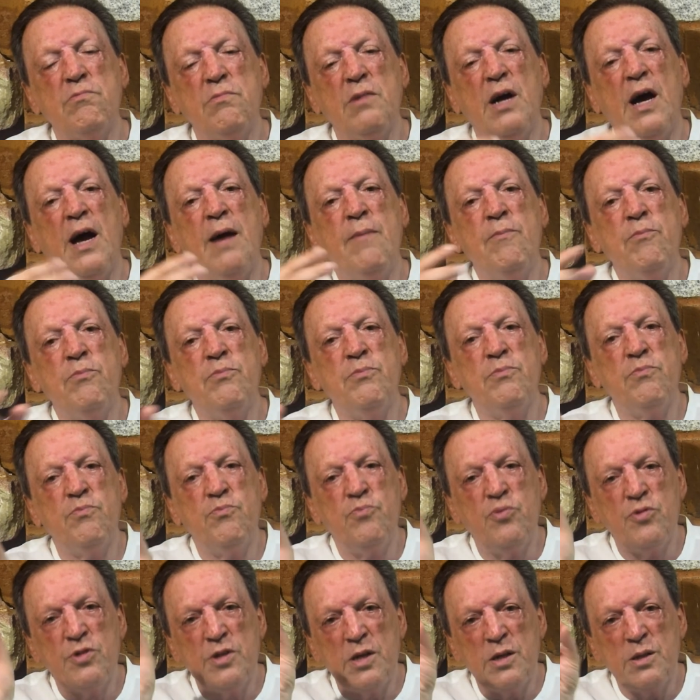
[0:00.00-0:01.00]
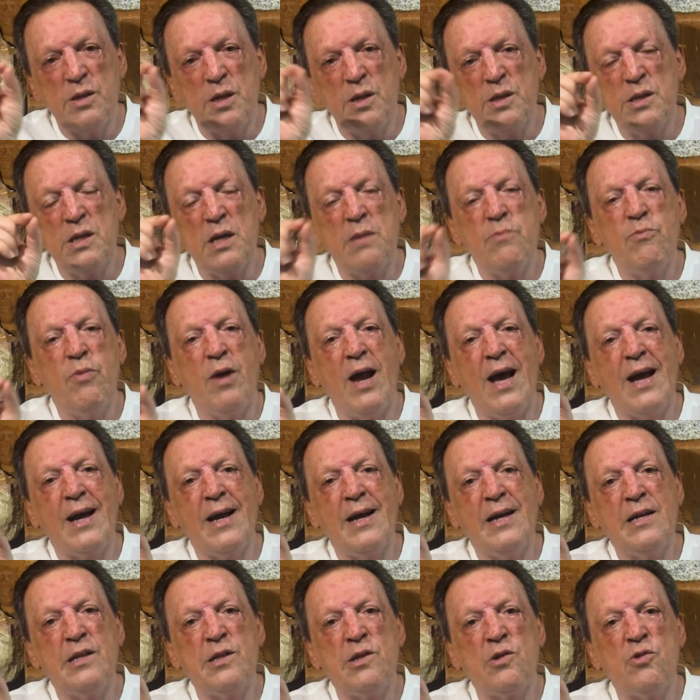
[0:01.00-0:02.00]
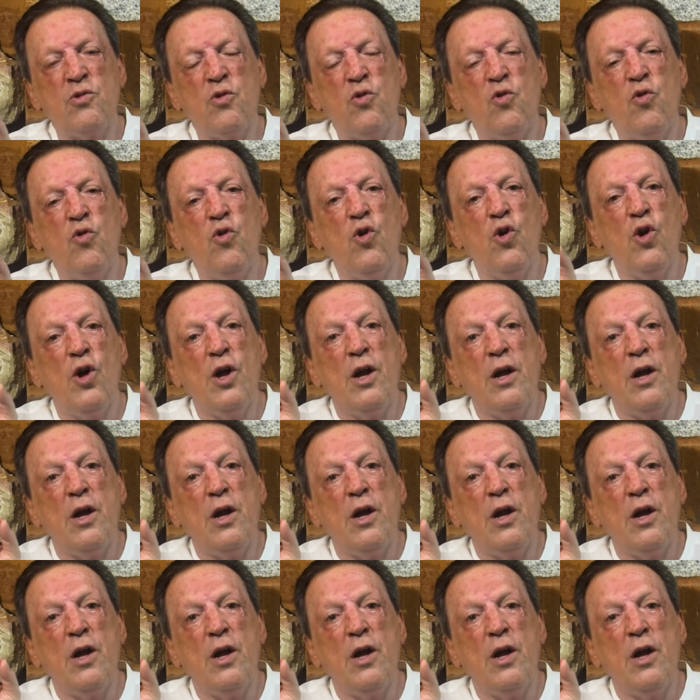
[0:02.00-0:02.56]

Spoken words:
I'm putting this in brackets, you know.